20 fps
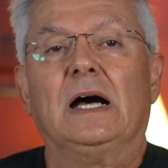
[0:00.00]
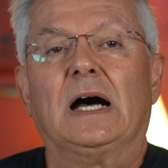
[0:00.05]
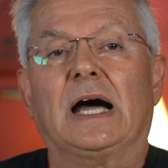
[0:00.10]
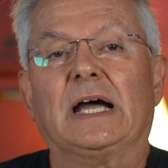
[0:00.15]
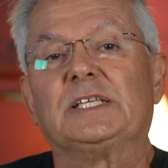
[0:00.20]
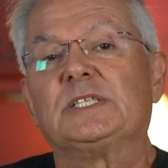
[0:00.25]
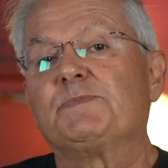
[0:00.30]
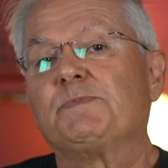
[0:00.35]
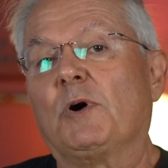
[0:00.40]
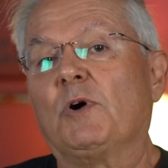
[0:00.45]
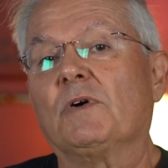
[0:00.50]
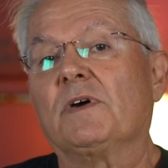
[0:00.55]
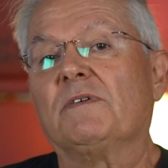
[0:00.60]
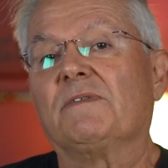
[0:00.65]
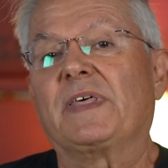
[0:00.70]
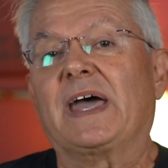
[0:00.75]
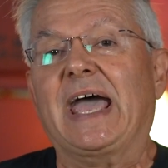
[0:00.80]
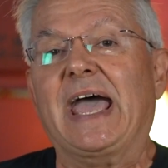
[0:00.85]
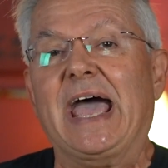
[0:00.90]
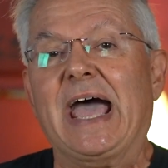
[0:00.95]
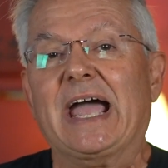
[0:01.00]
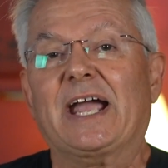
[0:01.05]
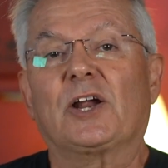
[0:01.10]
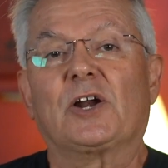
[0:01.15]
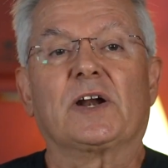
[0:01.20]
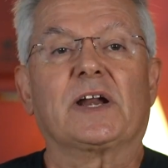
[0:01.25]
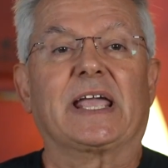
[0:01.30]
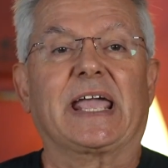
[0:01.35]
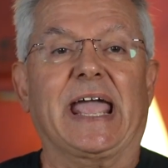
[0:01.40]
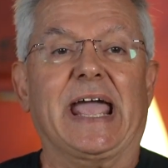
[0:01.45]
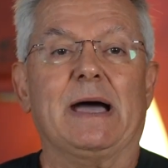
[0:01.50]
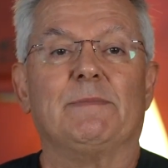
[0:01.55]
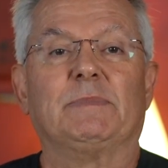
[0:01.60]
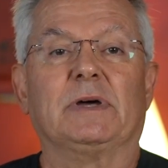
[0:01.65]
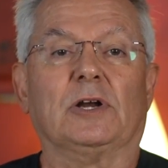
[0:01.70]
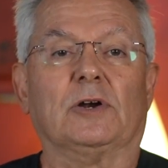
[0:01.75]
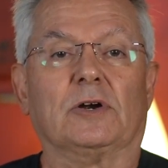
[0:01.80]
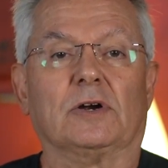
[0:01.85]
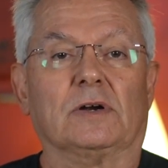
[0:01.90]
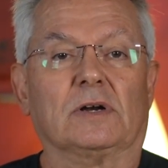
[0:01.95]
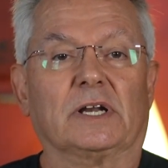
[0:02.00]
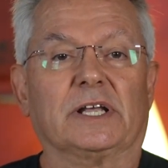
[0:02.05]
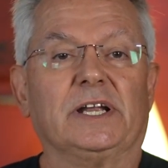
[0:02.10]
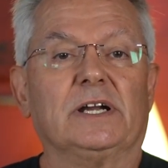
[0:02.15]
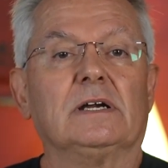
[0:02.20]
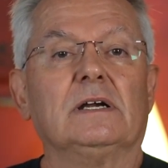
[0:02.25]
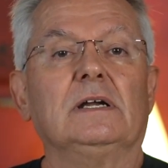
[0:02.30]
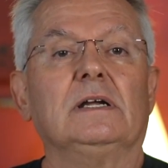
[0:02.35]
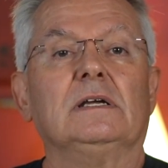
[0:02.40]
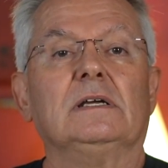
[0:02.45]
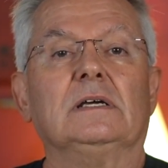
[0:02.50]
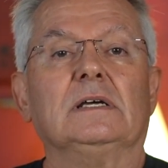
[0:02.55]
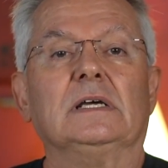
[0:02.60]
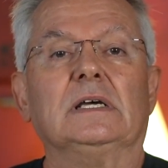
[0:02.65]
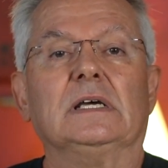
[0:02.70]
I spoke of the Hacker Gambit earlier.